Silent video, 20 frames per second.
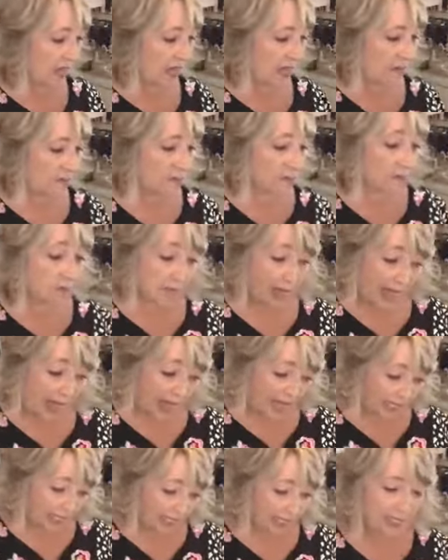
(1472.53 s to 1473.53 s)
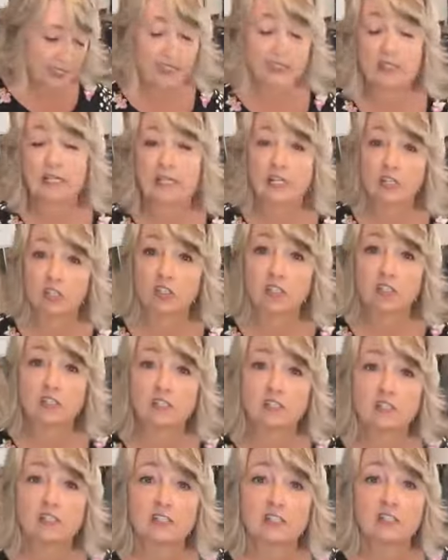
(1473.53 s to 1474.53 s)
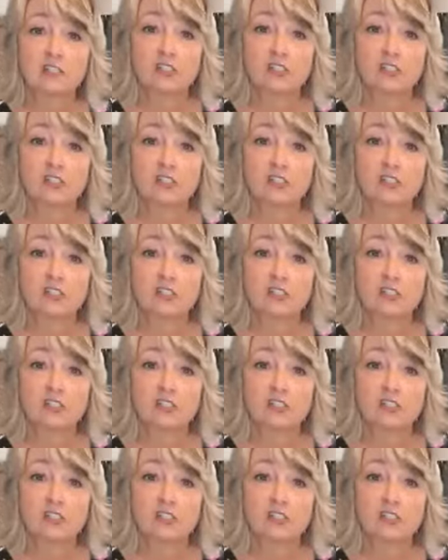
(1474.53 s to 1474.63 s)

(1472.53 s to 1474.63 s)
uh, black glitter